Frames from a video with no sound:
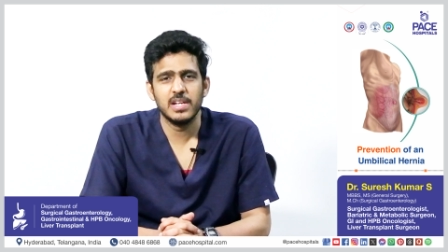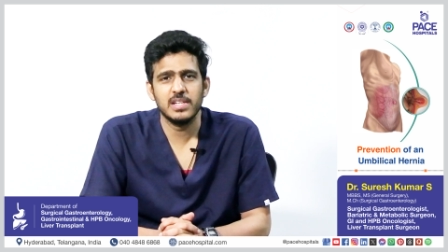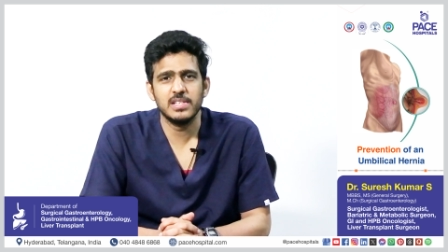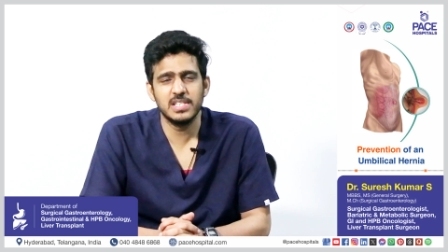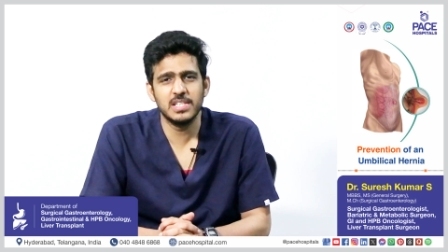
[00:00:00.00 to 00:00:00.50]

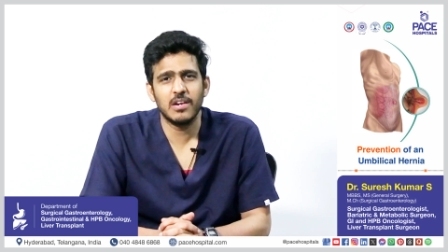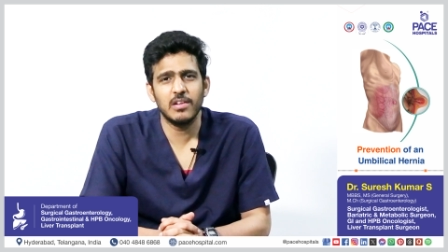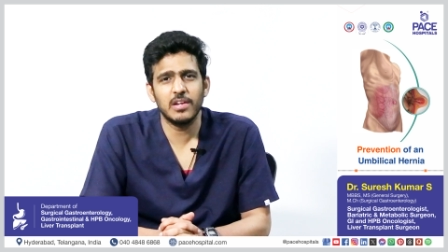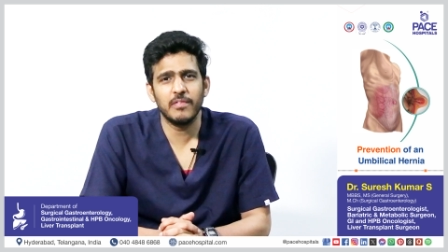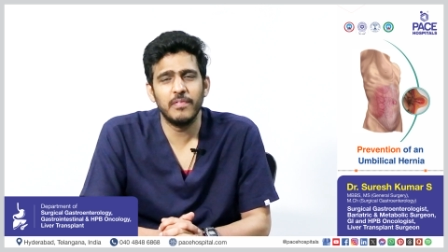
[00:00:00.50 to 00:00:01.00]
These are all
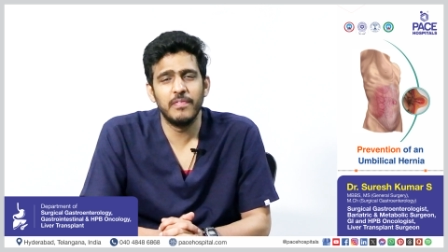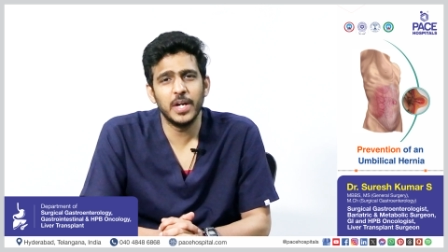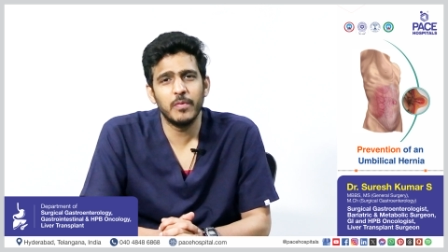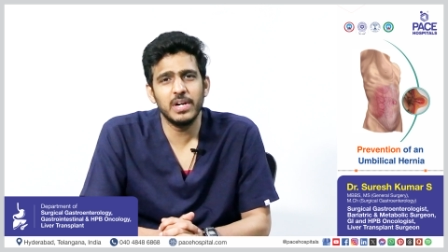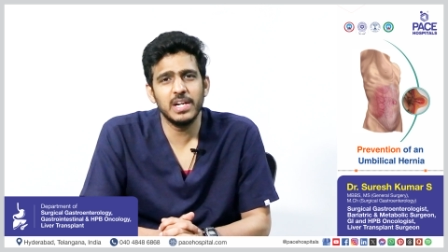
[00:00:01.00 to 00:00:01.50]
the
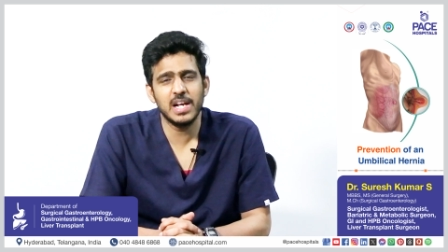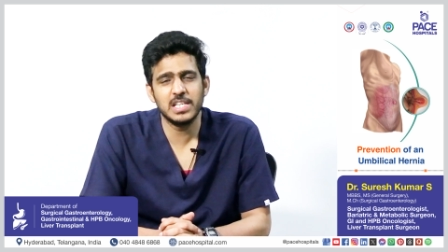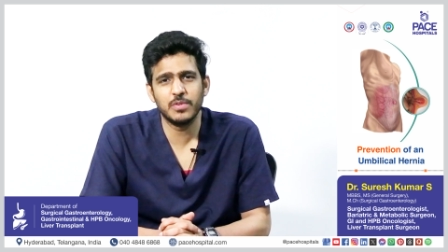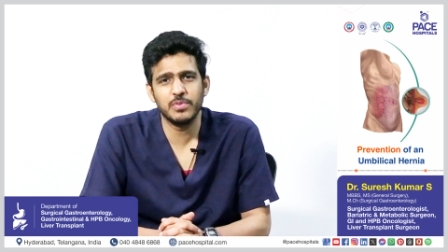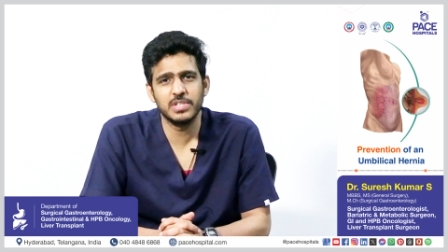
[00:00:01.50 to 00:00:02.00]
frequently
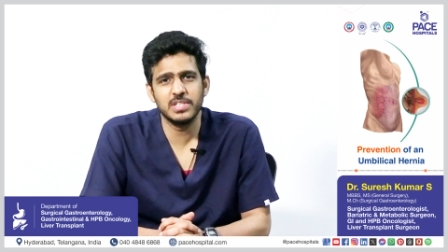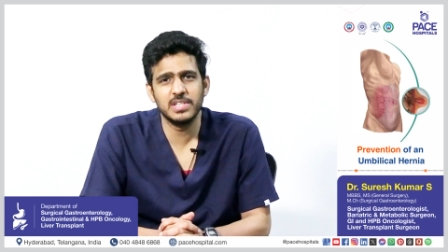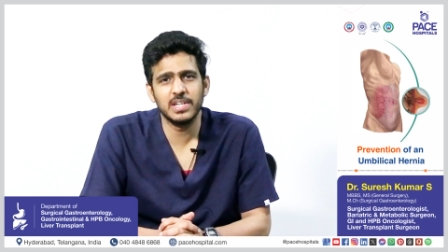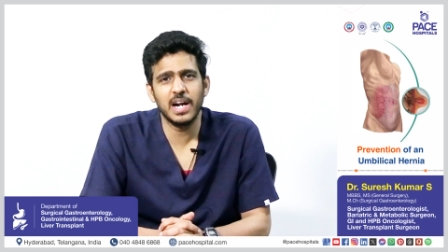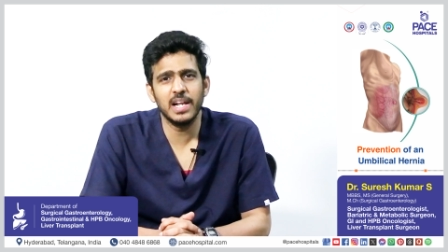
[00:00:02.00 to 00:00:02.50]
asked questions
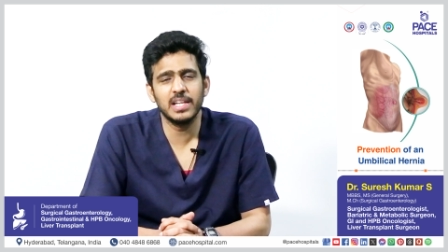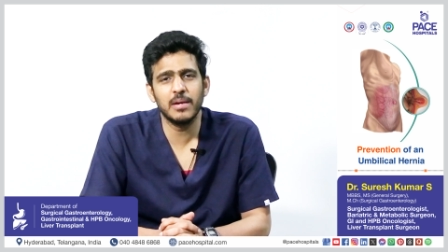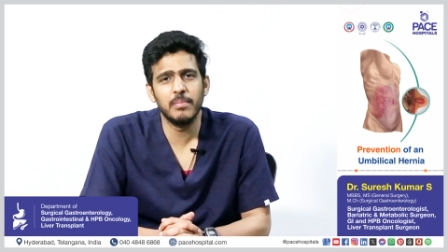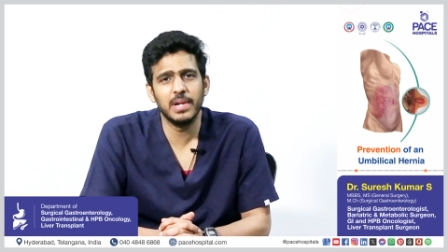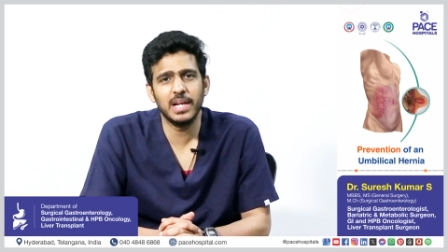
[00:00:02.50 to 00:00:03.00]
regarding the
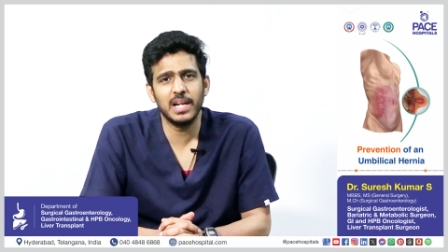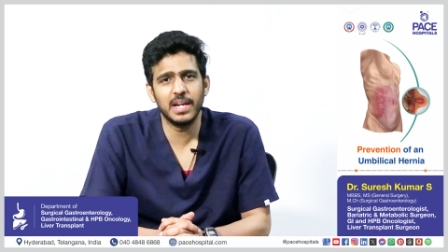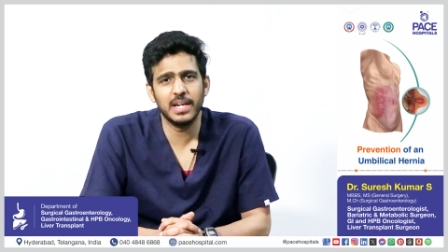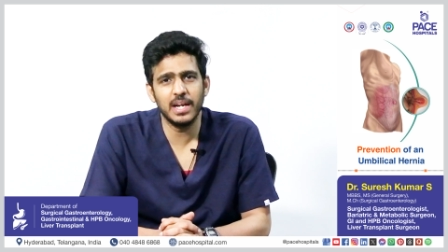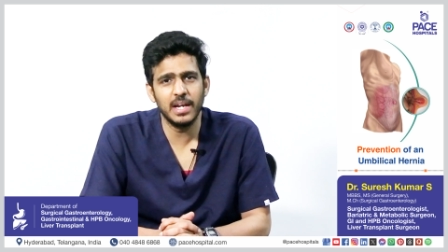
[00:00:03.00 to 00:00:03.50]
umbilical
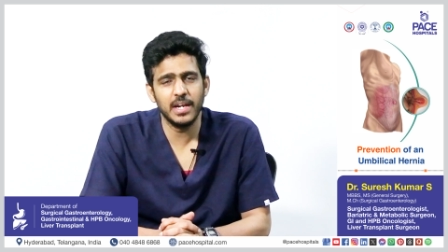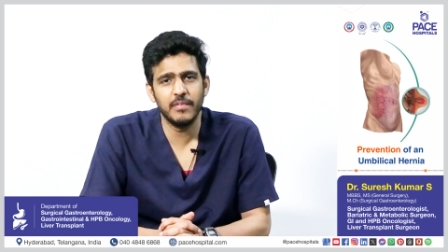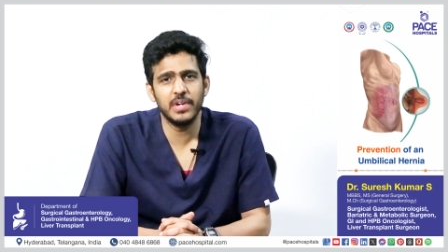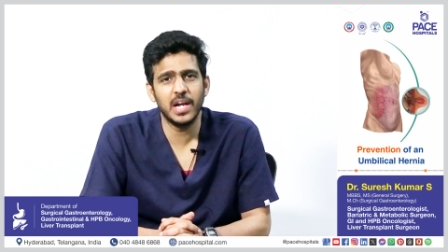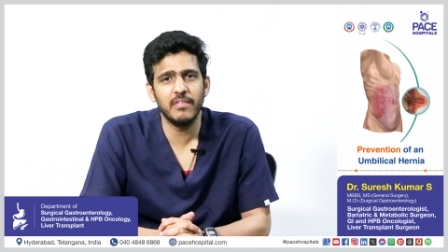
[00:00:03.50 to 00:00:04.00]
hernia.
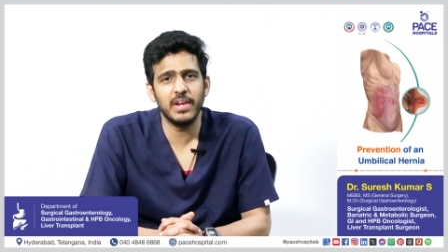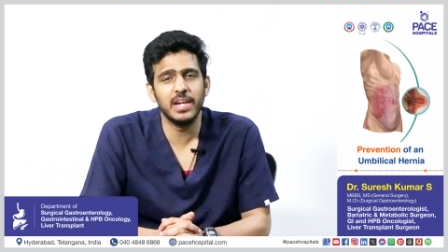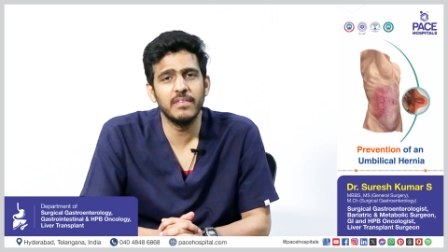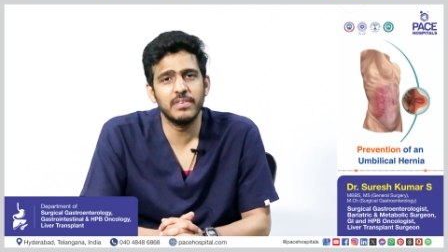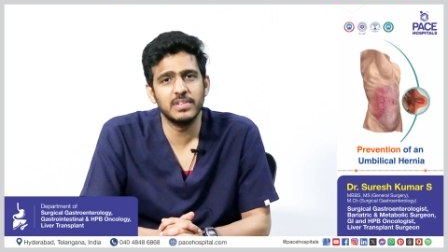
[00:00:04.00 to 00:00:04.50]
If you have
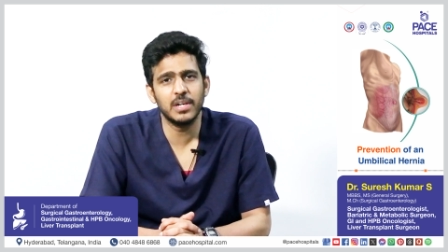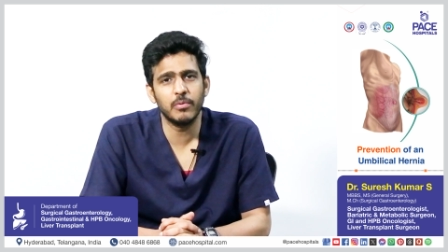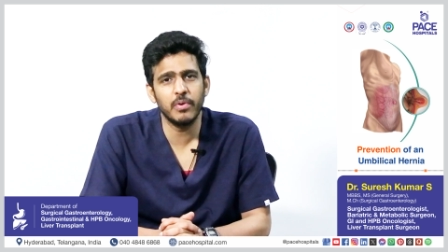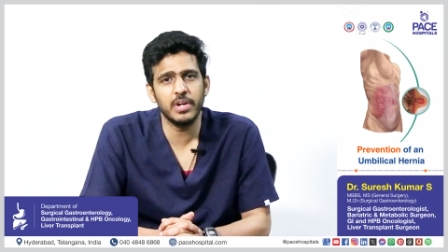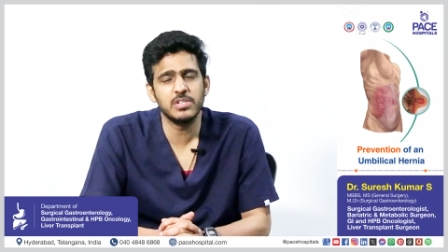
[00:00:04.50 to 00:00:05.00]
any further
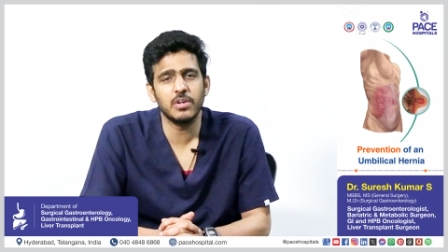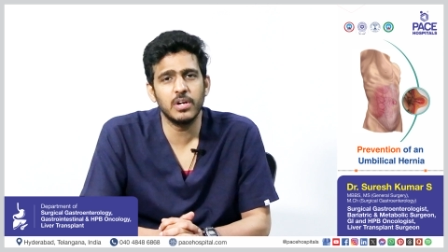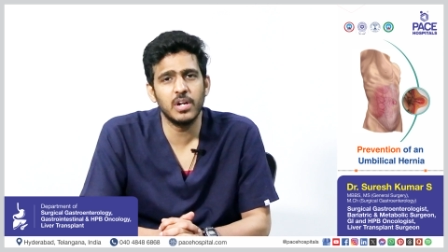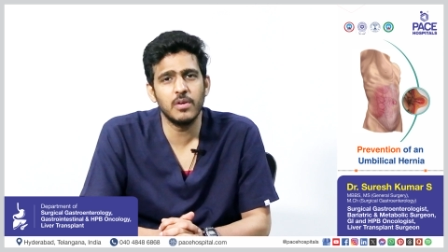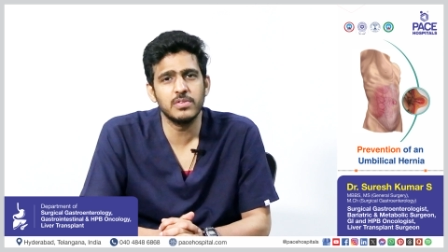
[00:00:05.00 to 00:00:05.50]
queries or
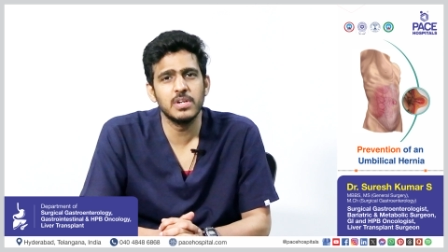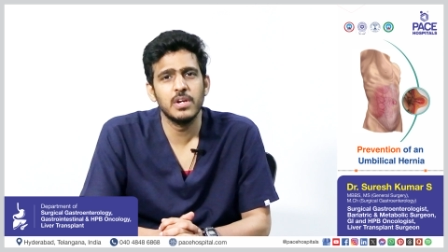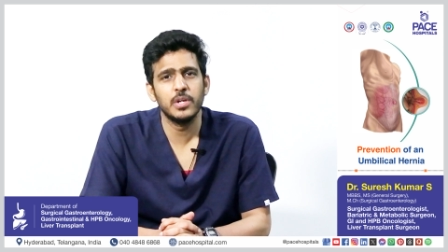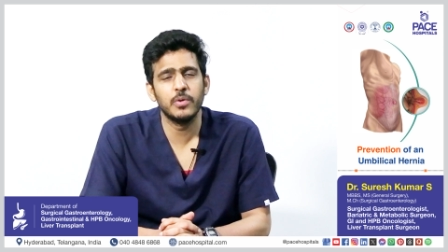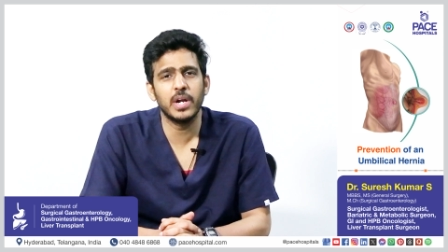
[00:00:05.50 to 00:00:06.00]
doubts,
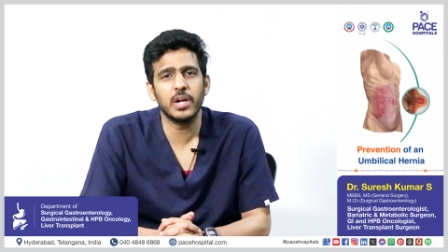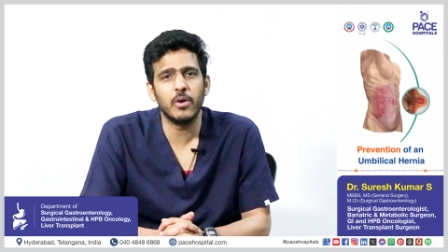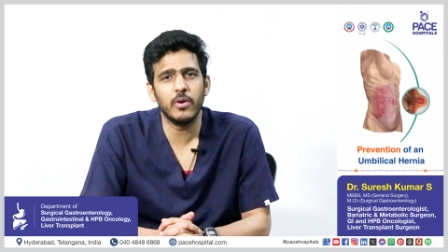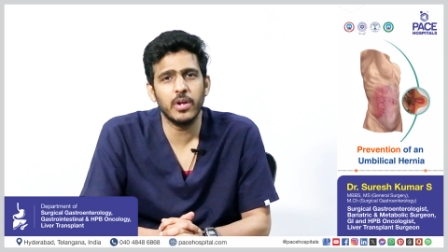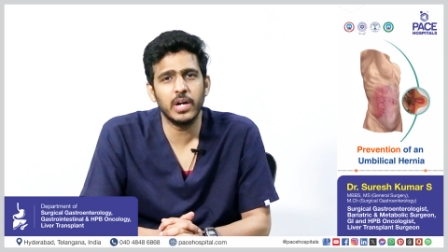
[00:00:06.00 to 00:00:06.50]
you can
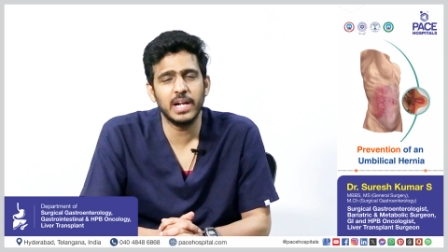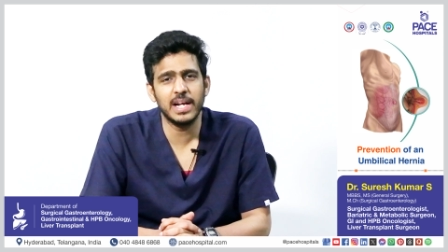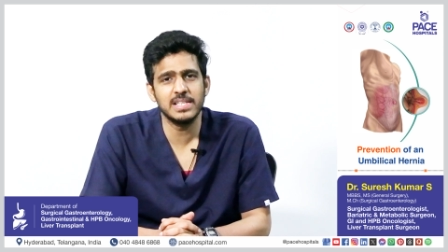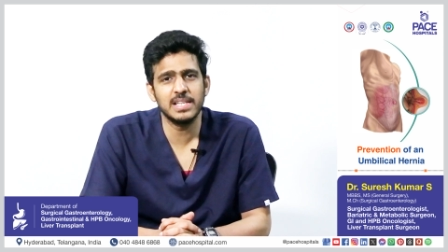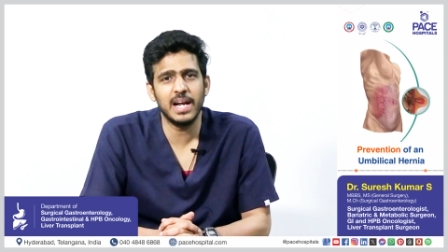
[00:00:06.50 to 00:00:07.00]
contact
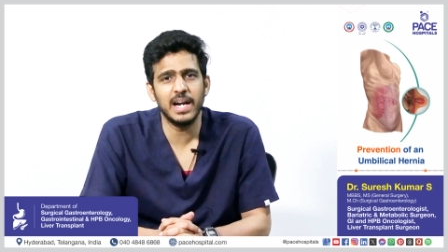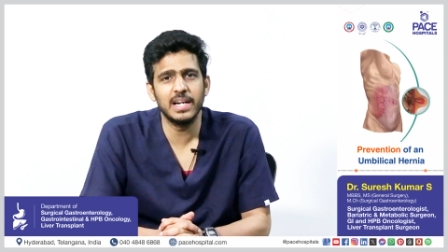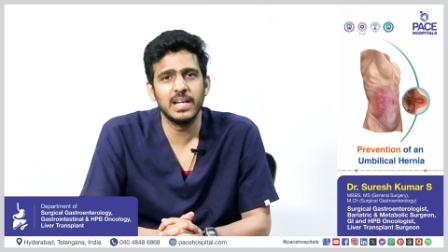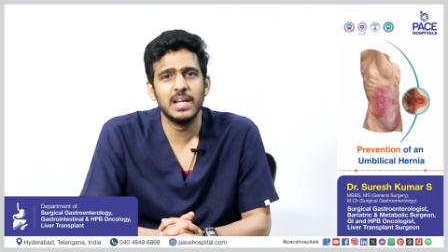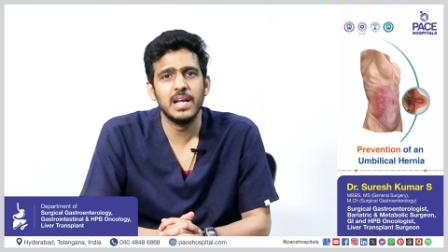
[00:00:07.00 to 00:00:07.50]
us at